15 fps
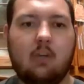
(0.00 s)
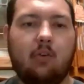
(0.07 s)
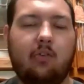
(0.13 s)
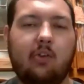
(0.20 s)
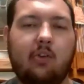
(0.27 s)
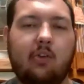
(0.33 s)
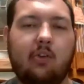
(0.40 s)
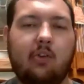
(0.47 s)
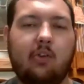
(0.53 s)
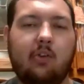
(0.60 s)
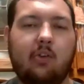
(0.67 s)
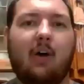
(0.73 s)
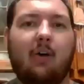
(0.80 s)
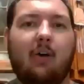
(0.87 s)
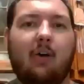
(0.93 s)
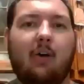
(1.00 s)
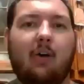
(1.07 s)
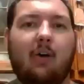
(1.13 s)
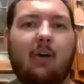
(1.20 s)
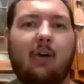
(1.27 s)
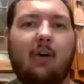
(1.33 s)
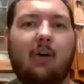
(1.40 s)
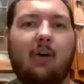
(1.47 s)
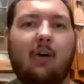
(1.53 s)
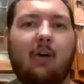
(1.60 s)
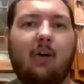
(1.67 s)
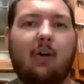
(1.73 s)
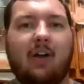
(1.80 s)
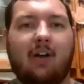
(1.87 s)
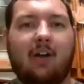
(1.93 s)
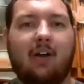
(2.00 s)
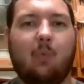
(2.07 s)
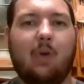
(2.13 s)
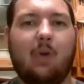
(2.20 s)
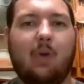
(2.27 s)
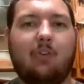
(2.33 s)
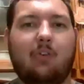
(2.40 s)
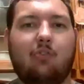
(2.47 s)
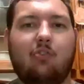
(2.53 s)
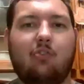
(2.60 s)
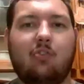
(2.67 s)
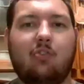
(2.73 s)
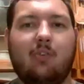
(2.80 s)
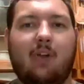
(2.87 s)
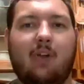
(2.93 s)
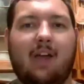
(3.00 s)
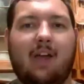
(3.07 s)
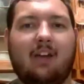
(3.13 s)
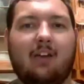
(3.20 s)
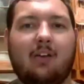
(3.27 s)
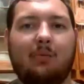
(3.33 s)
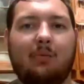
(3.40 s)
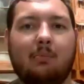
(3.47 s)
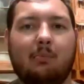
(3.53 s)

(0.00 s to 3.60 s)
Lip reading: Do you know which like